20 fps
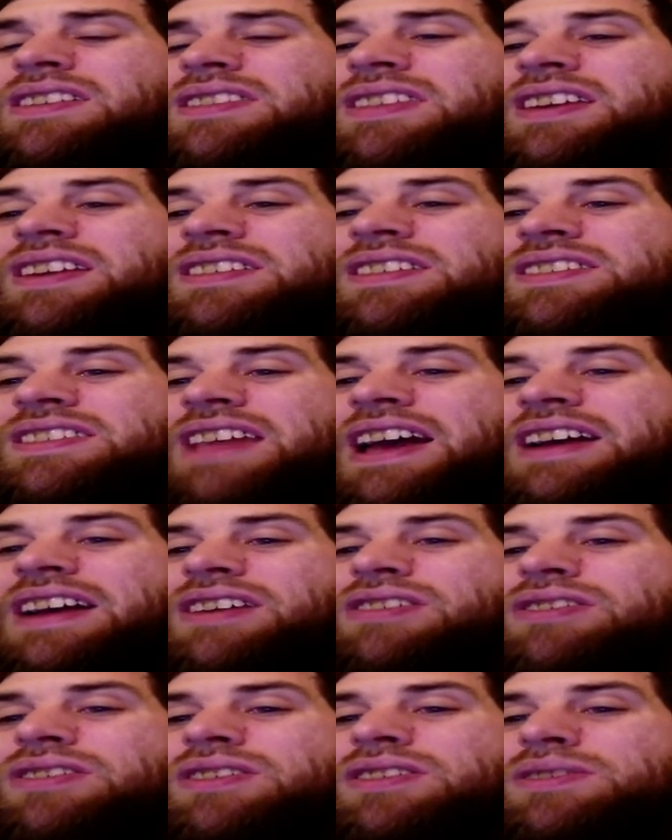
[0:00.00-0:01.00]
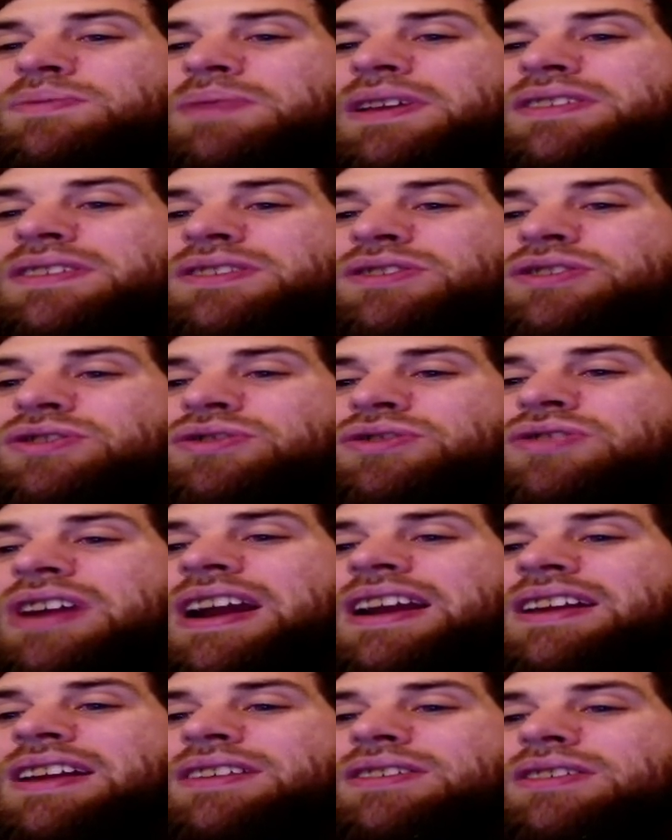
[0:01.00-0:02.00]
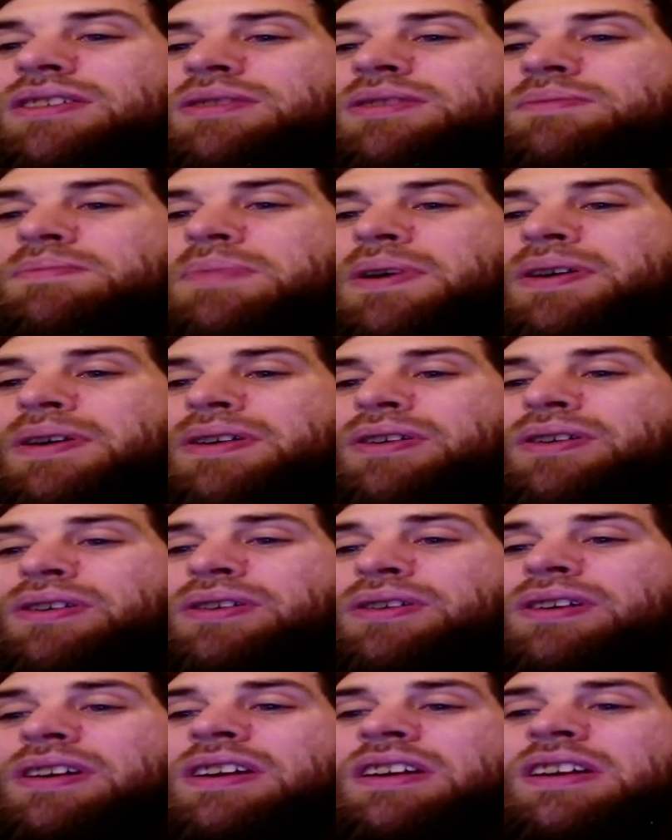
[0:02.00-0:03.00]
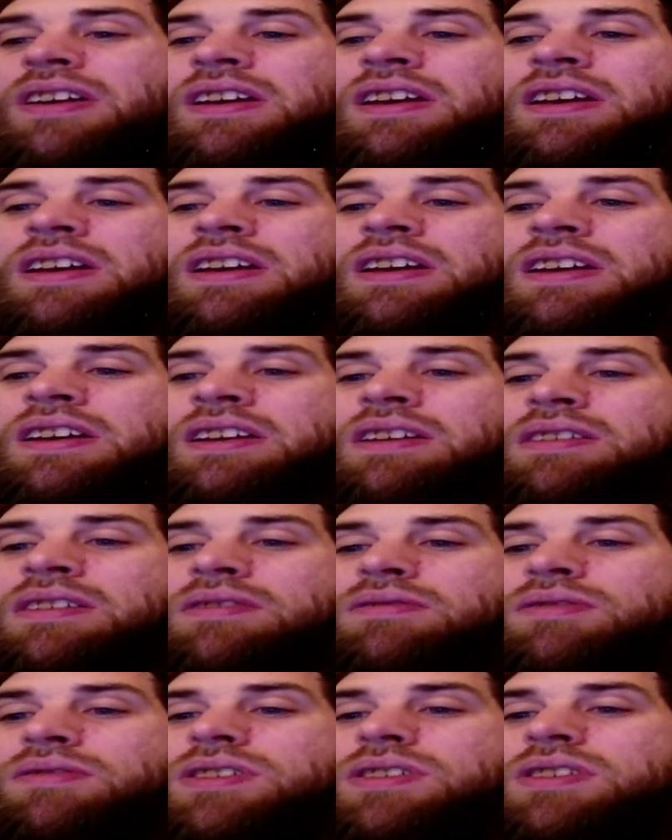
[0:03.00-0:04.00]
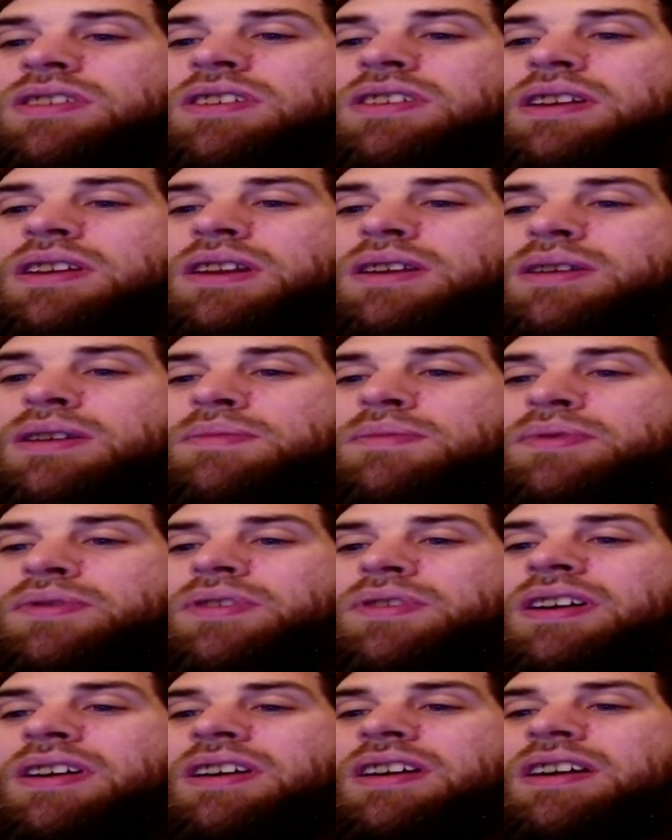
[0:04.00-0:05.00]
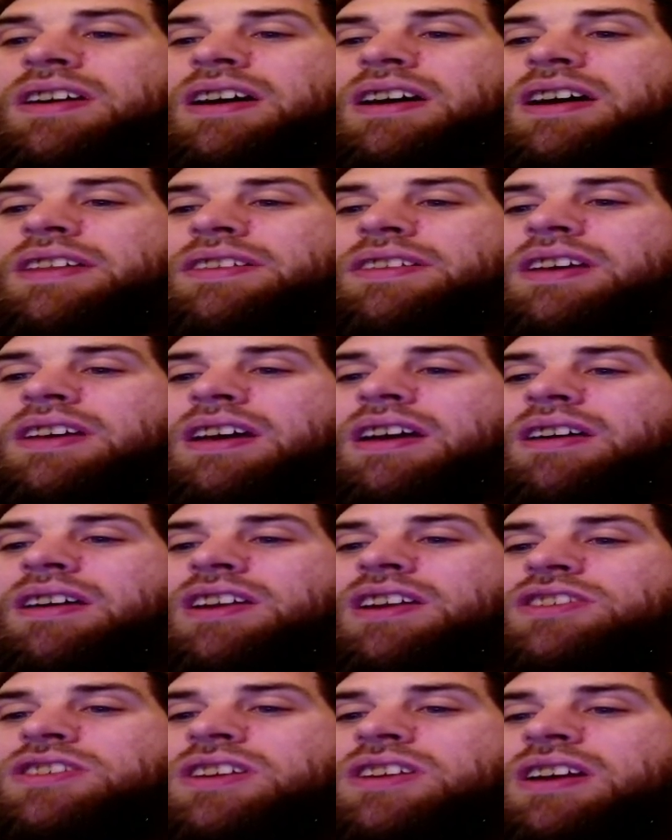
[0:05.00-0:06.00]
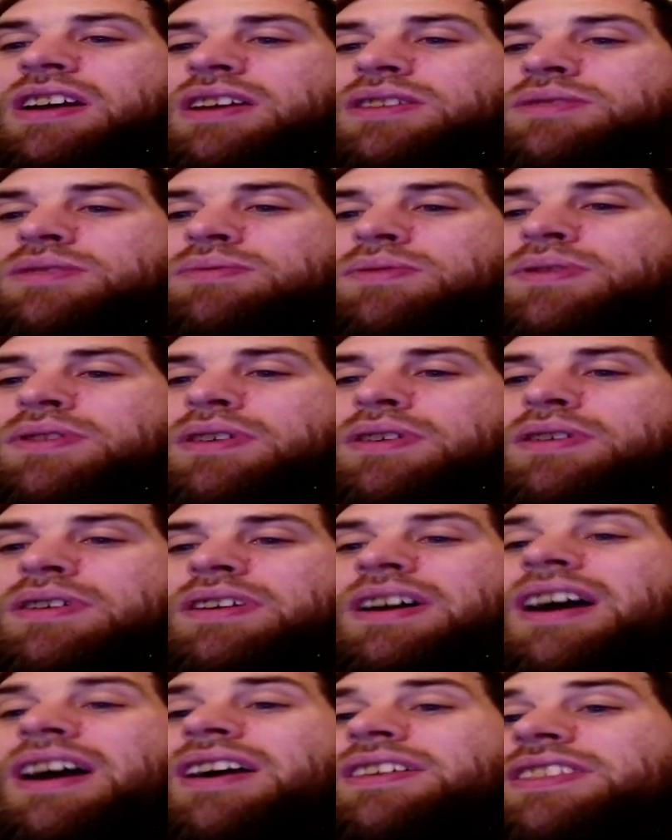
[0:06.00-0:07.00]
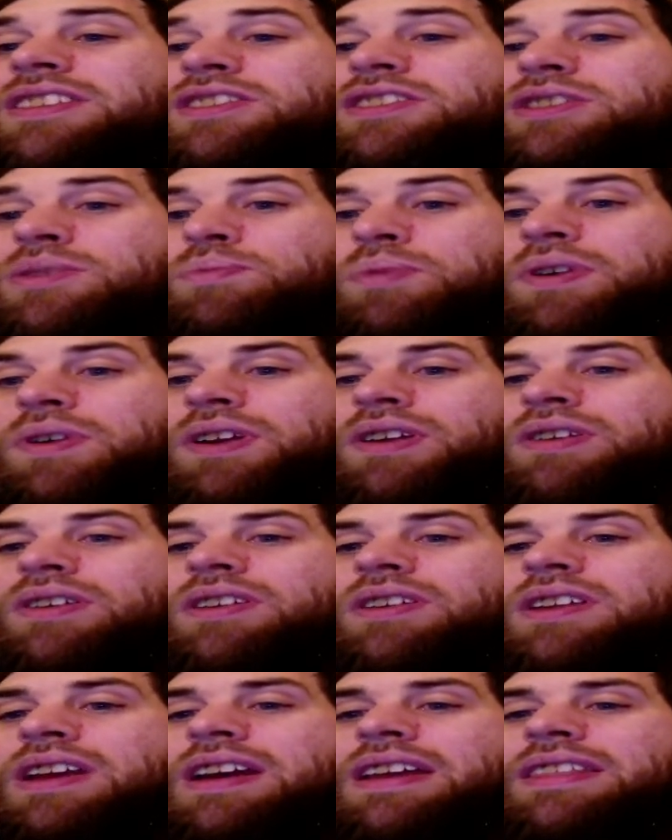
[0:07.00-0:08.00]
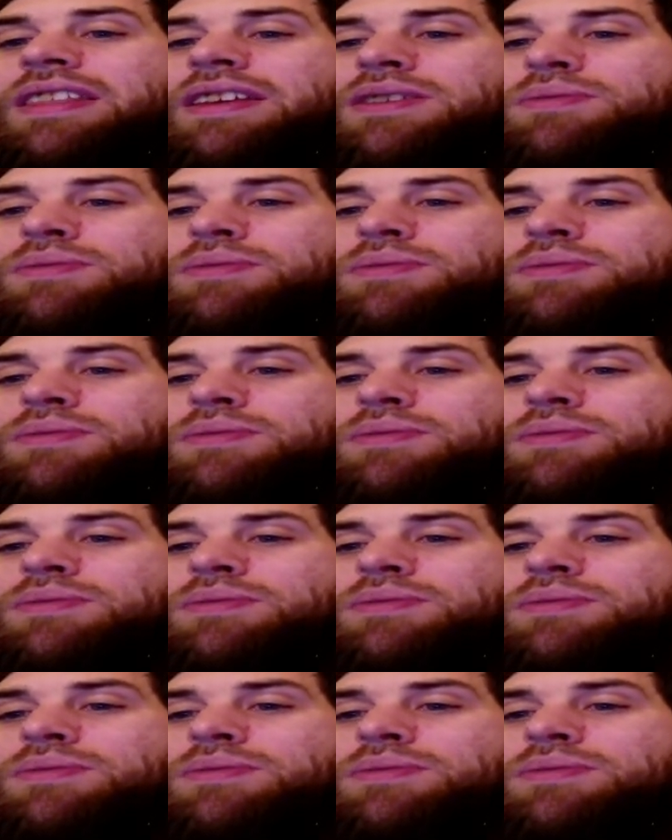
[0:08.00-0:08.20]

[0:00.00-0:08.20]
think it's that good. Plus, it's Dragon, not Bow. Return any number of the coach cards. Oh, this is pretty good. Yeah, that's